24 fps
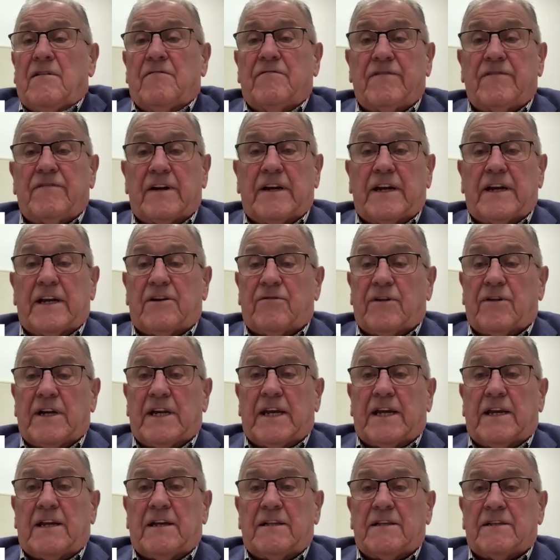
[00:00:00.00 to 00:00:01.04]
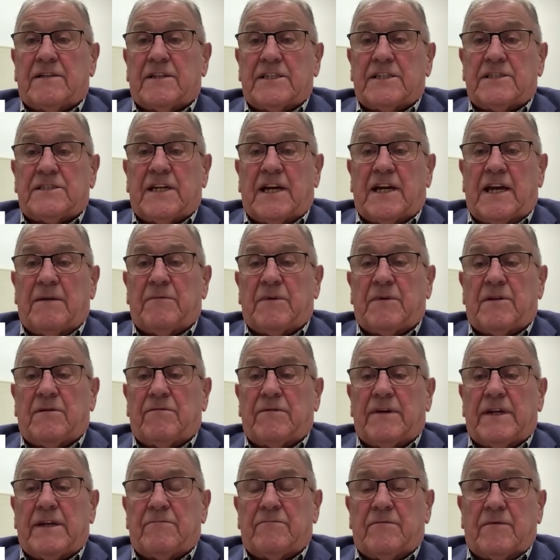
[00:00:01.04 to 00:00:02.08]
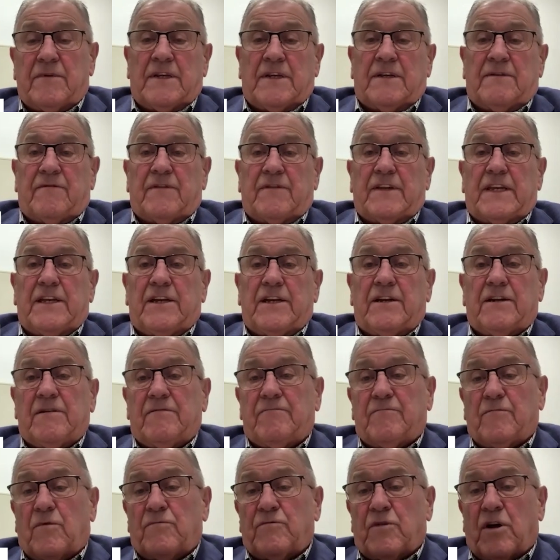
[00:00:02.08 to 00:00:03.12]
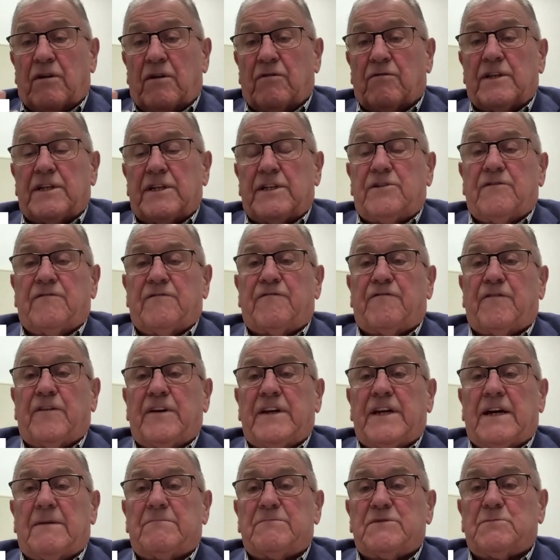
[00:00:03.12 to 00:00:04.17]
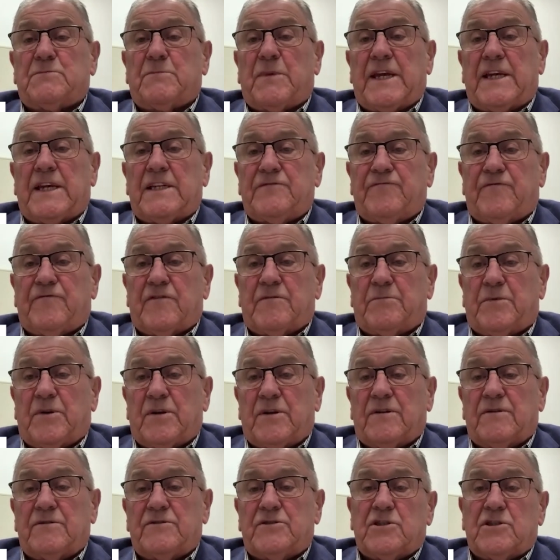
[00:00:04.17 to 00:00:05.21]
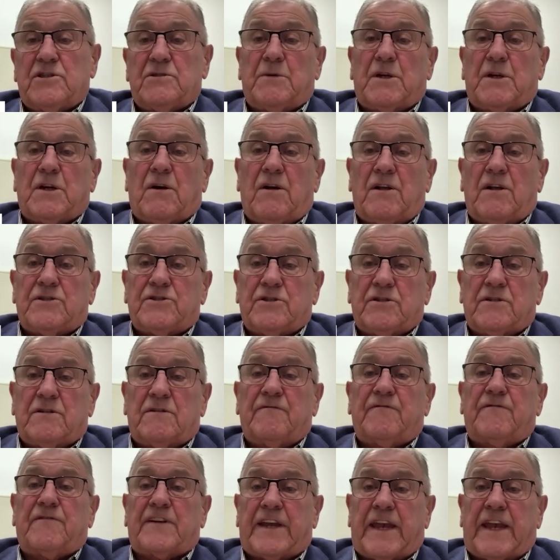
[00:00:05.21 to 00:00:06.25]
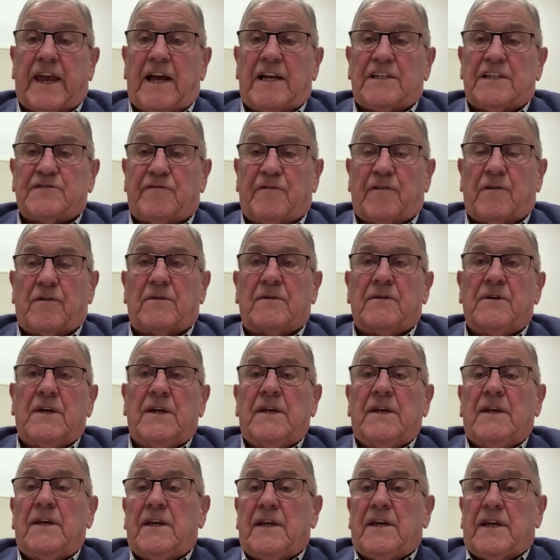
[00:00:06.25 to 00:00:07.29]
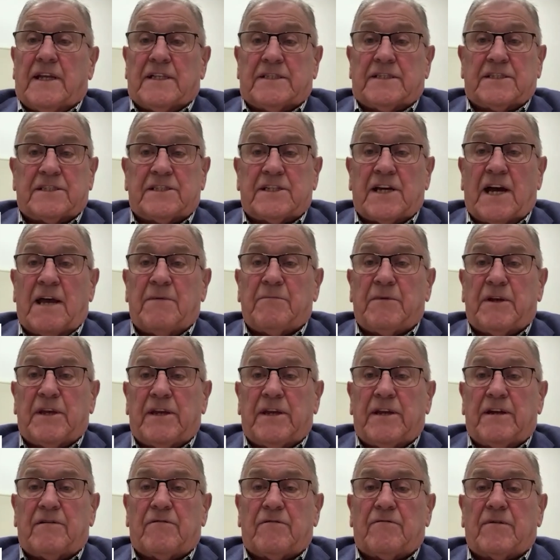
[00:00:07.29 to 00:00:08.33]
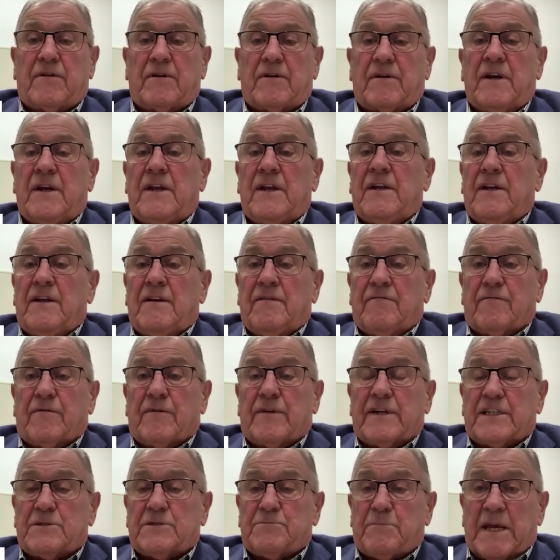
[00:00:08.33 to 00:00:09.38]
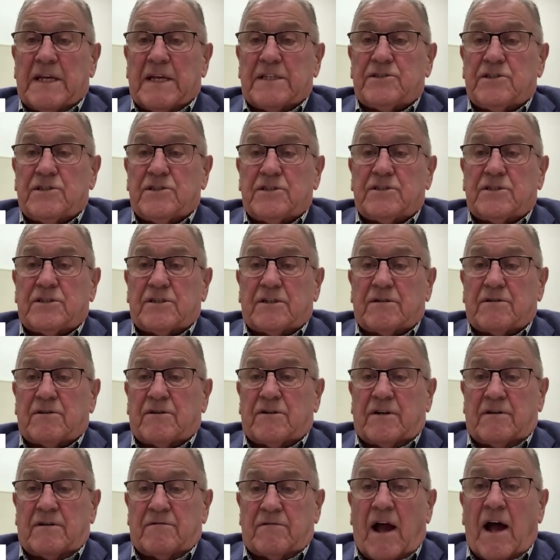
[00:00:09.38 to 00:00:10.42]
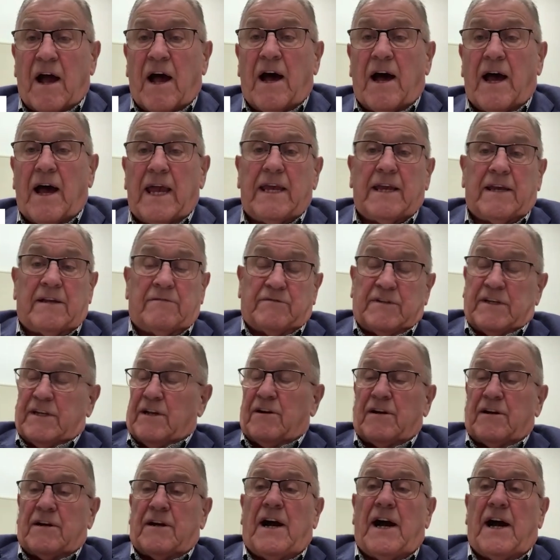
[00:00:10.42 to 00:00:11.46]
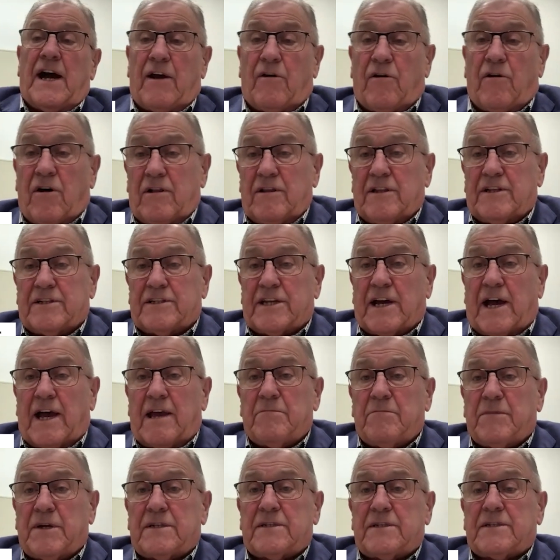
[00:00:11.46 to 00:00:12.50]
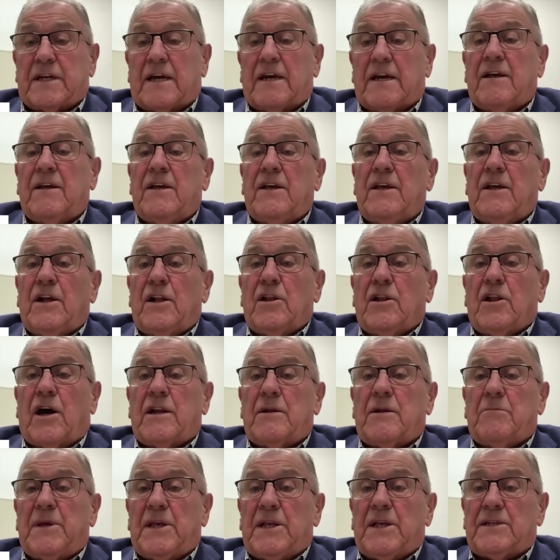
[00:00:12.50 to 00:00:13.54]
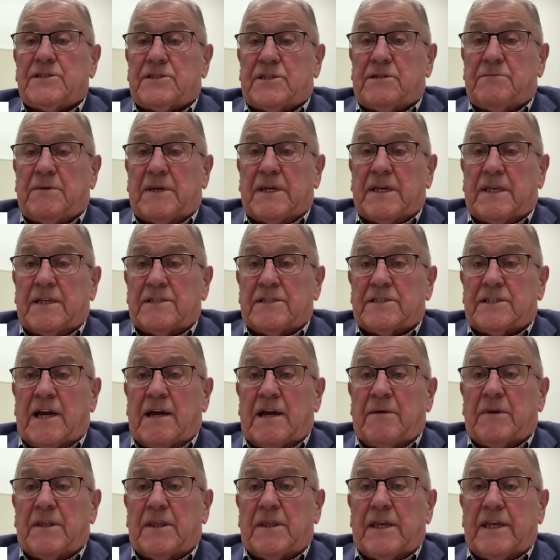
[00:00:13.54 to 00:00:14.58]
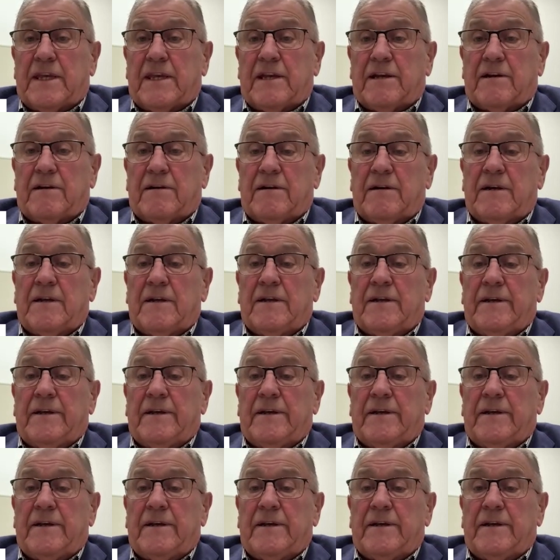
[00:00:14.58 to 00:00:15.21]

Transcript: Very critical at this time of the, re of the year, not only to free up space for producers, but also for cash flow. It's a time of year where, where expenses are, are high, and they are high all the time, but uh, a lot of bills today this time of the year,